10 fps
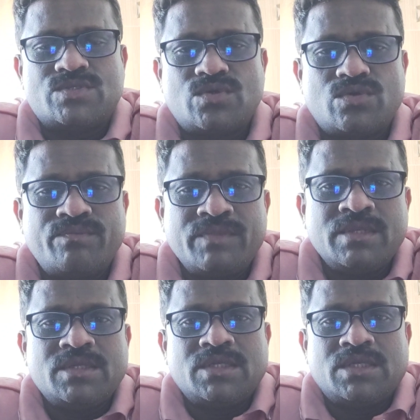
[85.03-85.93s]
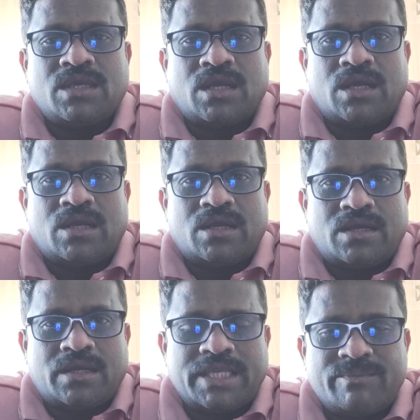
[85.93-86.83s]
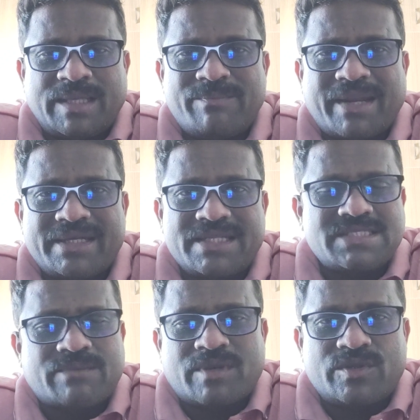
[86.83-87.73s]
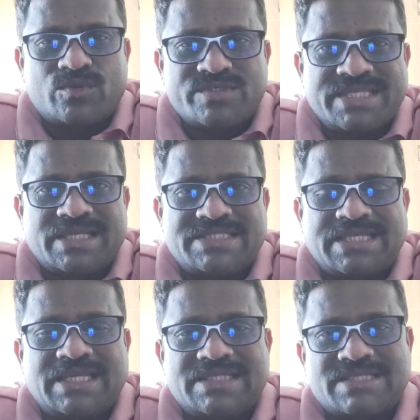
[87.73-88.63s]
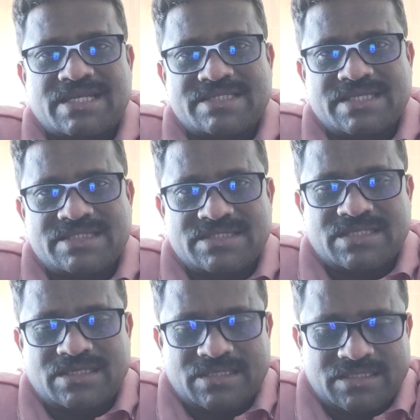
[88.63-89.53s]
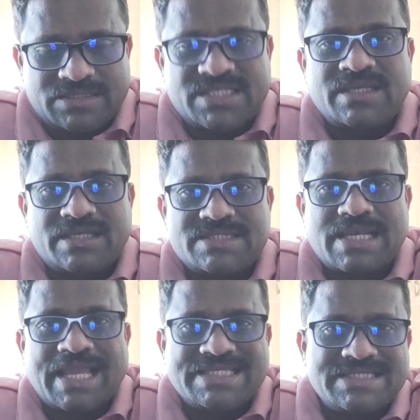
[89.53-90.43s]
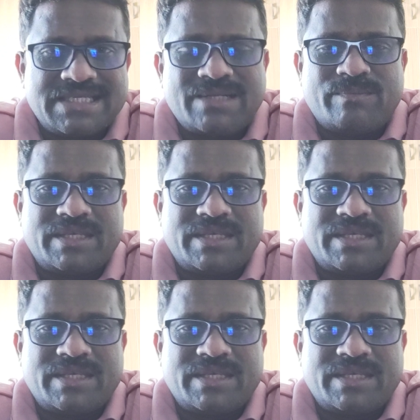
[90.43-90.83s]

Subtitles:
So in my practice, I'm not using a syncrystallizer.